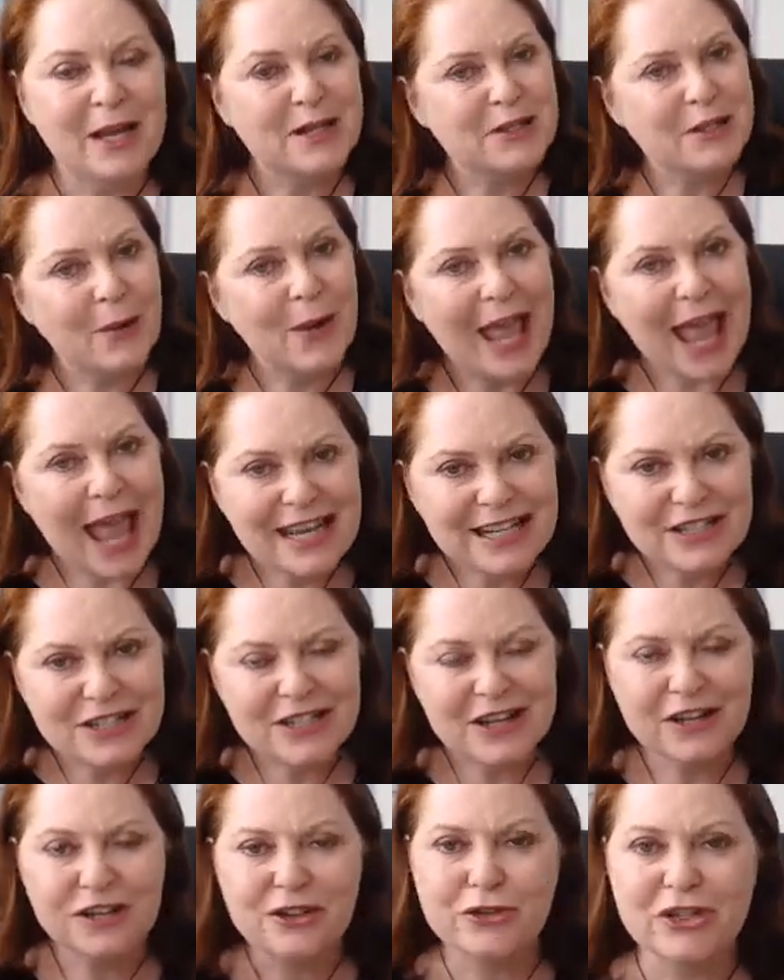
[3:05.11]
So
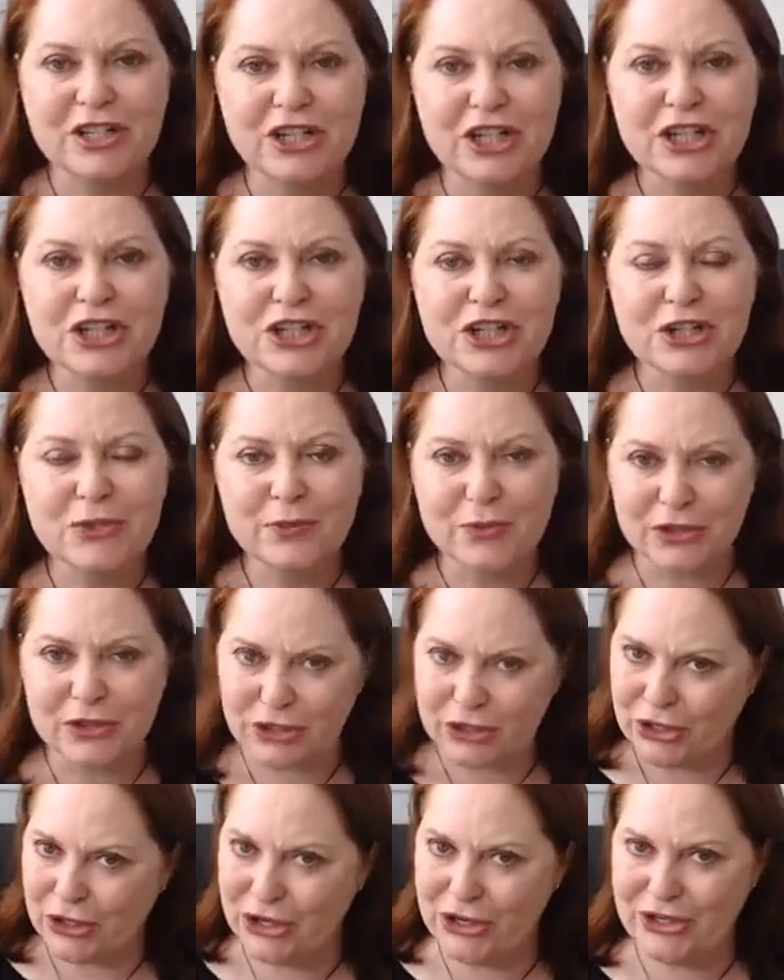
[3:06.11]
hence, tradition
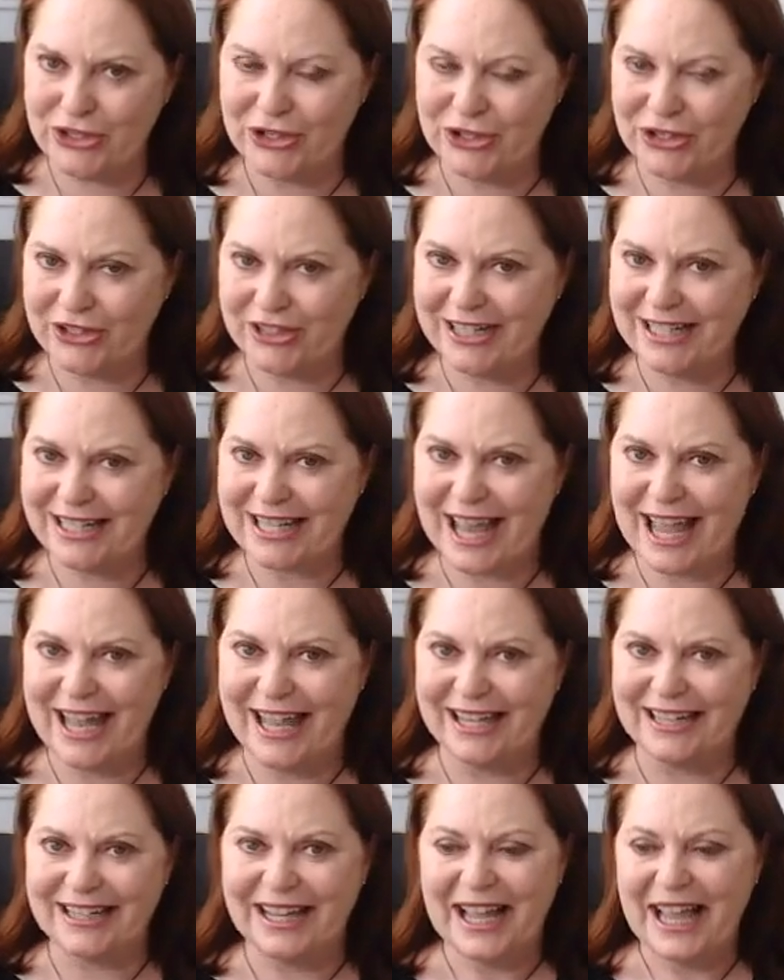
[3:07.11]
was turned on its
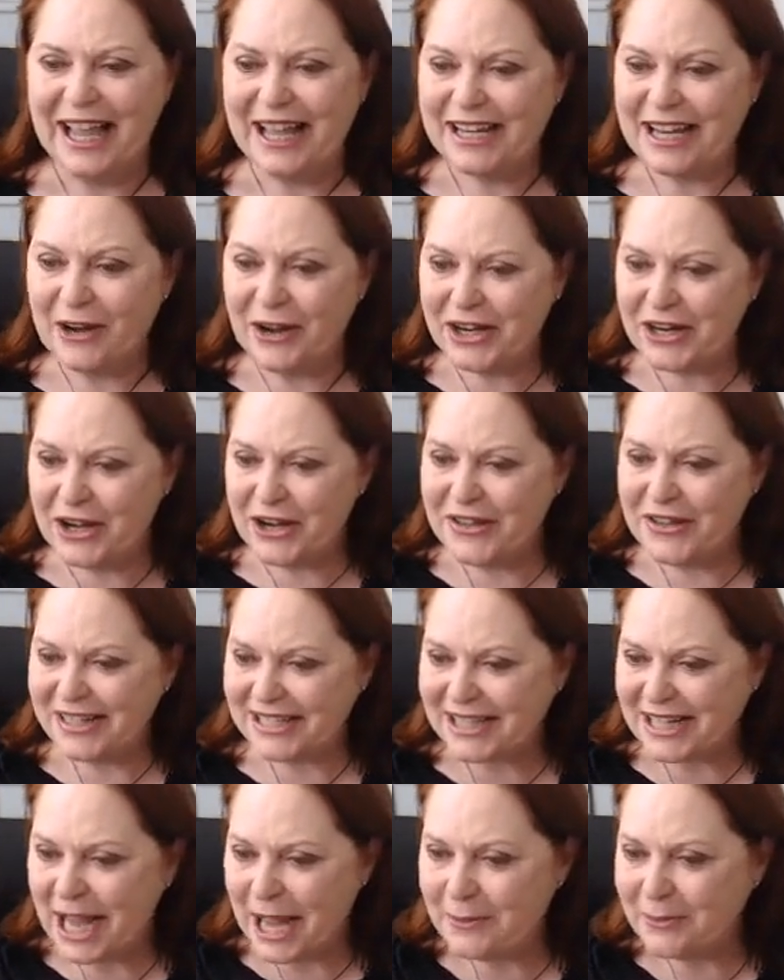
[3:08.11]
head. Now, I know
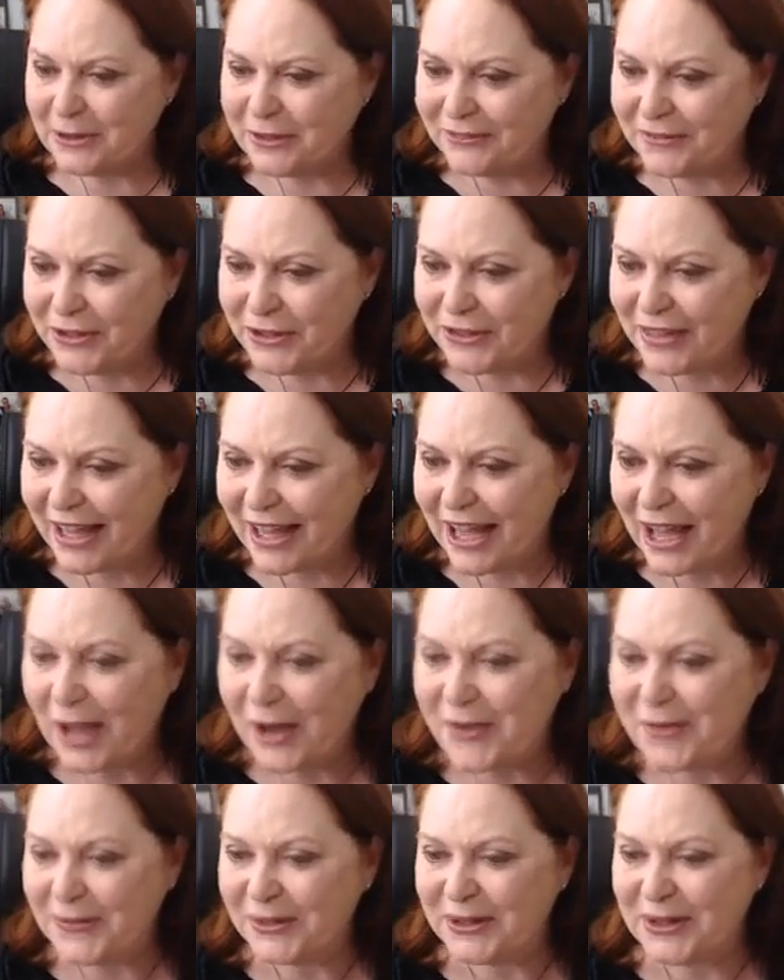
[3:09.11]
there's a couple of you there.
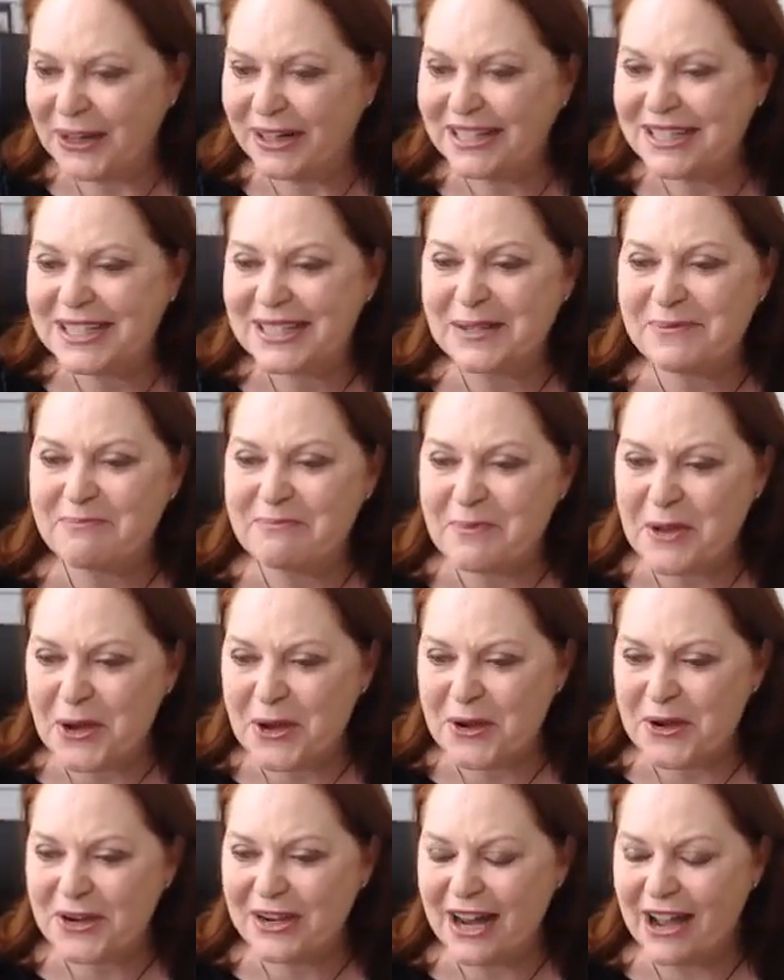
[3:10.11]
Who have we got?
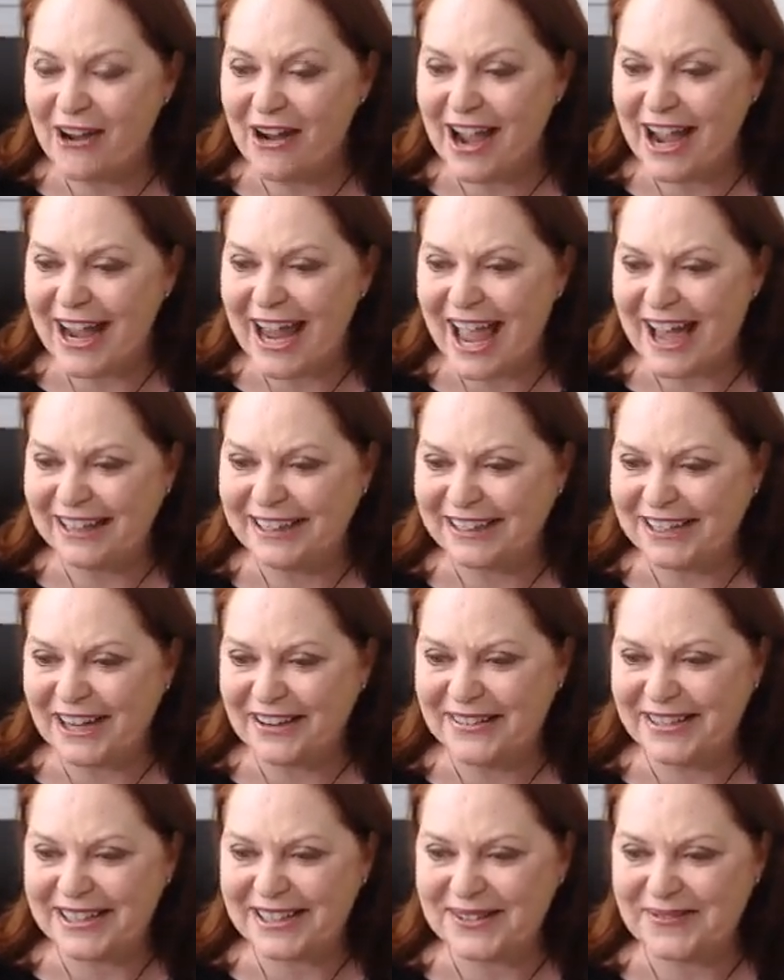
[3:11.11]
Simone. Hi, how you
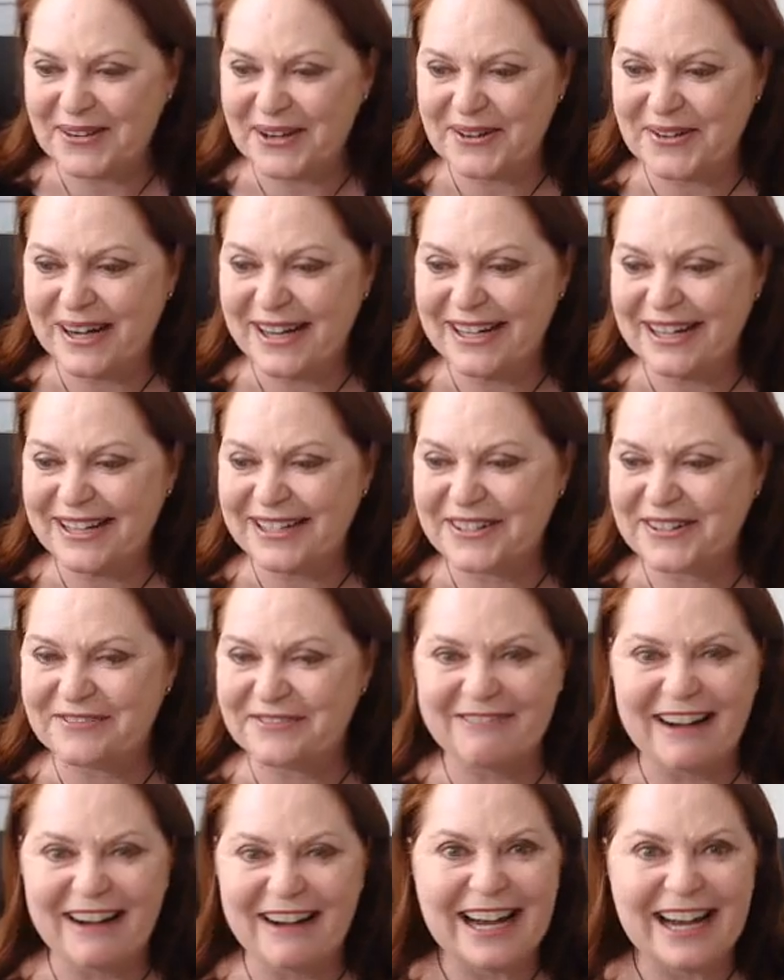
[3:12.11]
going, Simone? It is
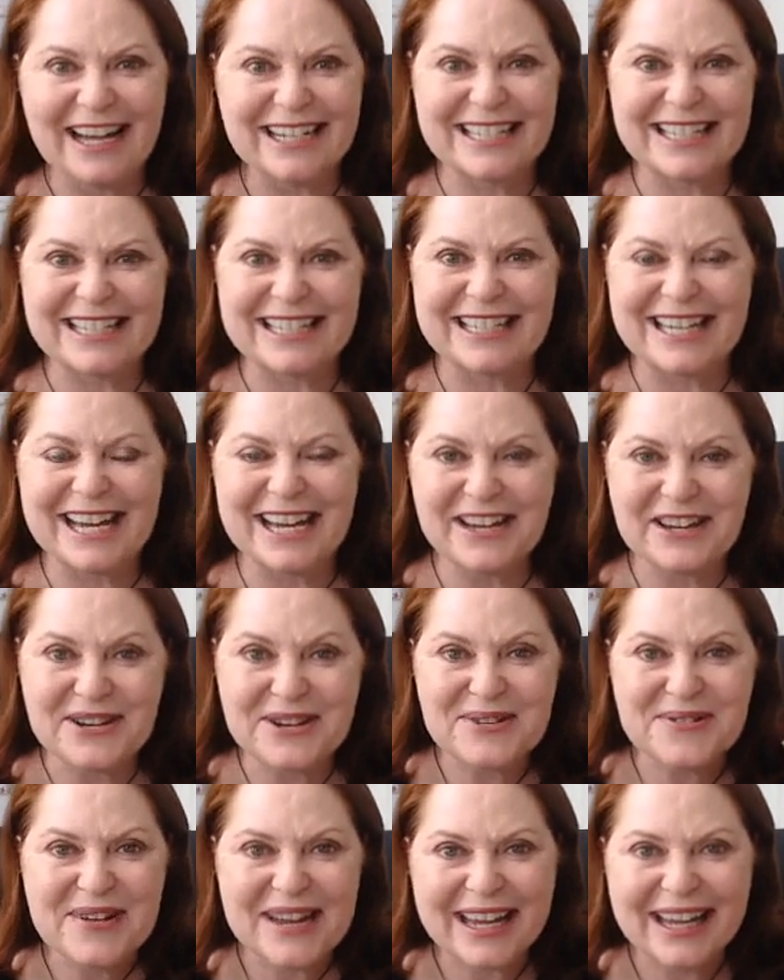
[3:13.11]
great to see
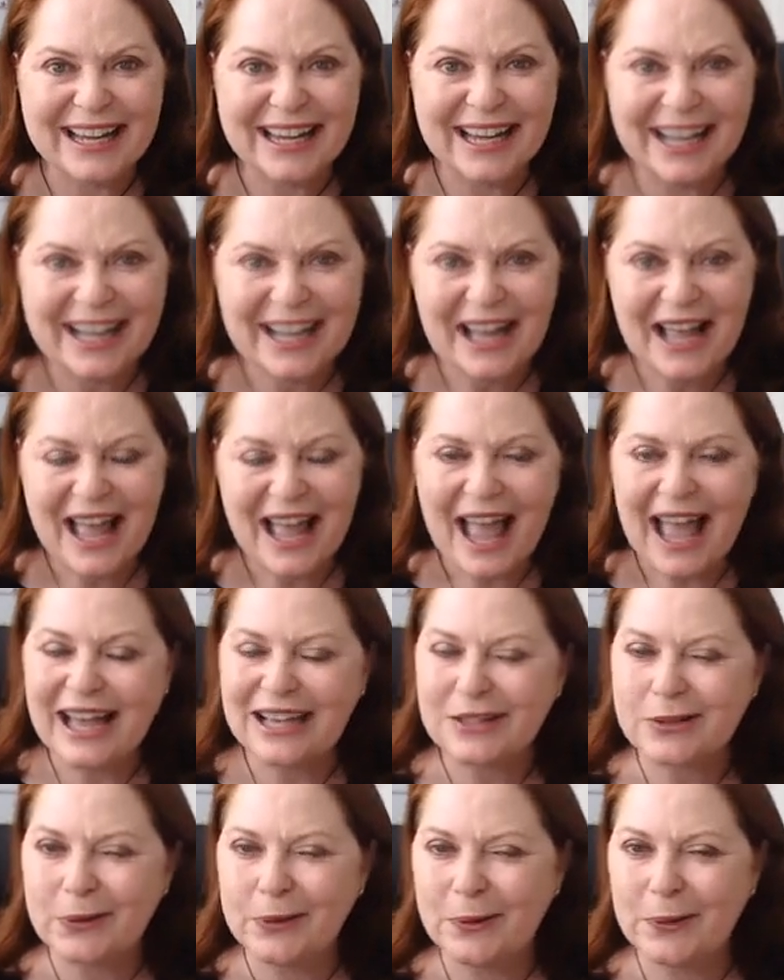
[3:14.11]
you here,
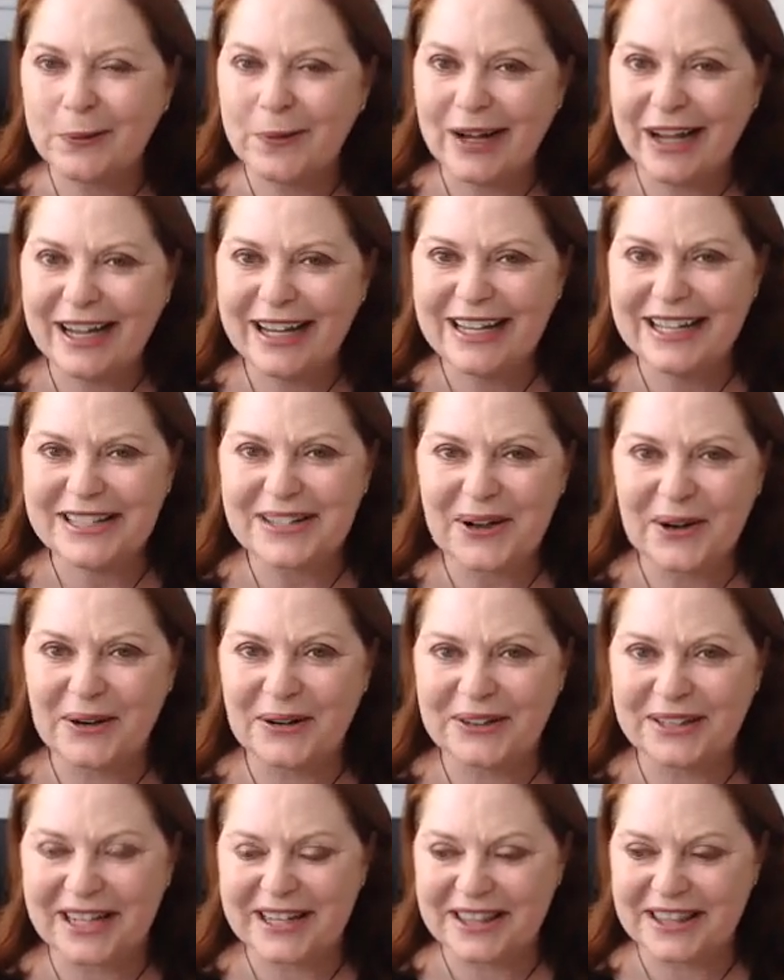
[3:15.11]
as always,
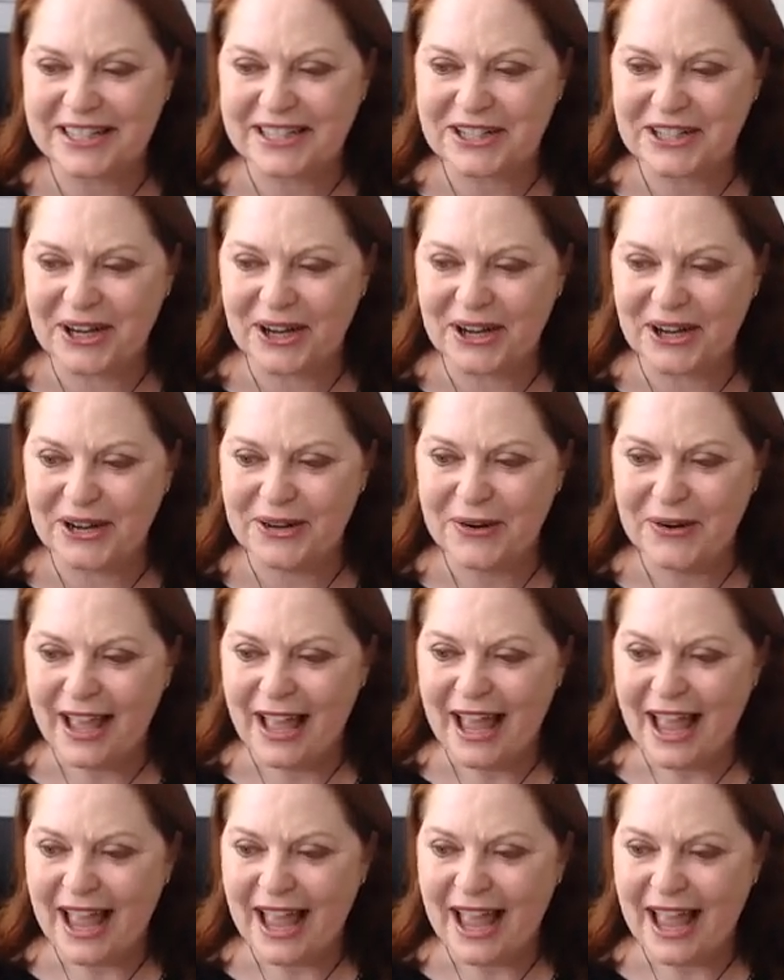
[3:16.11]
on the show.